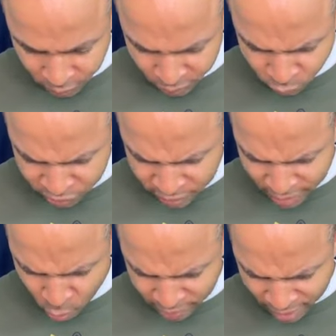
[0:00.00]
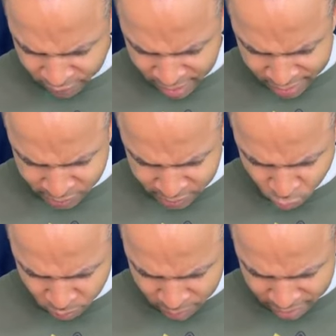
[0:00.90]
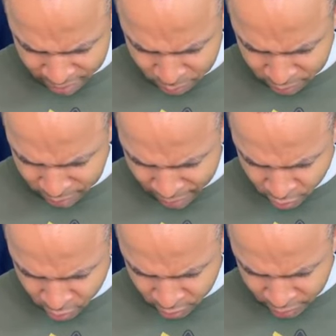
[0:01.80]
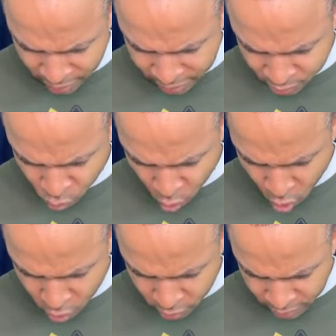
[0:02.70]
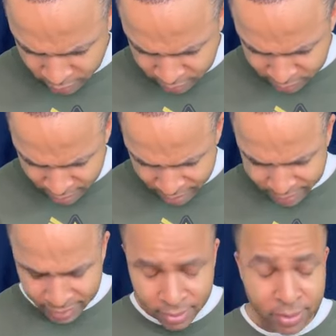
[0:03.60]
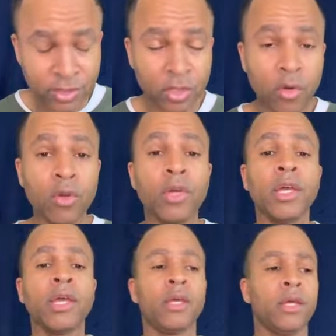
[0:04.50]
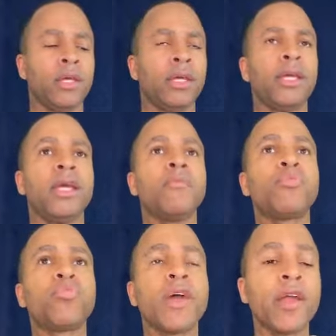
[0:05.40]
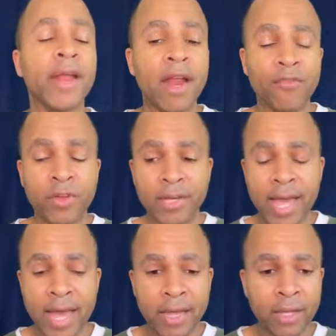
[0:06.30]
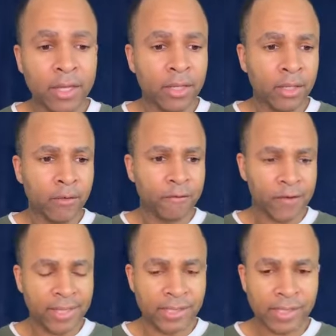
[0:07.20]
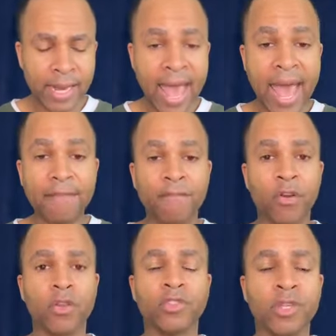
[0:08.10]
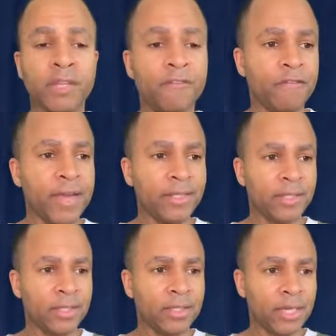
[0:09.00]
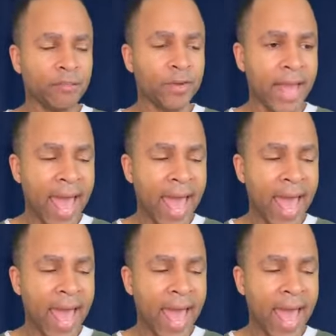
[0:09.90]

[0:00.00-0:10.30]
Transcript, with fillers: If we say that we have not sinned, we make him a liar and his word is not in us. So in prayer every day, facing adversity, facing different